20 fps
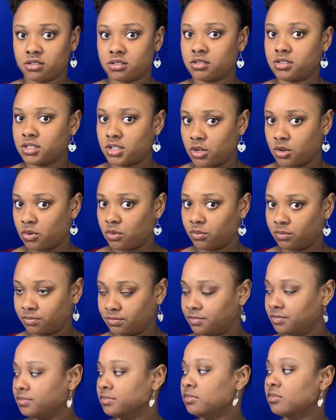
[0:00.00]
So
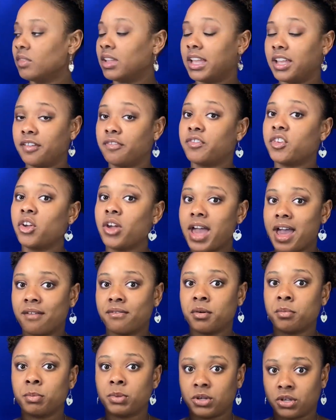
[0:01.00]
if you
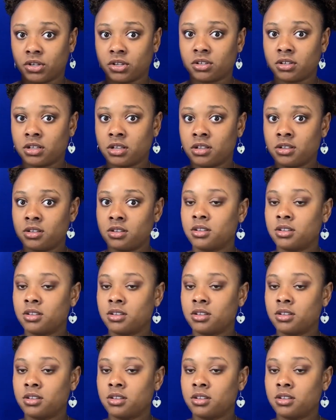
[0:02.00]
have a book,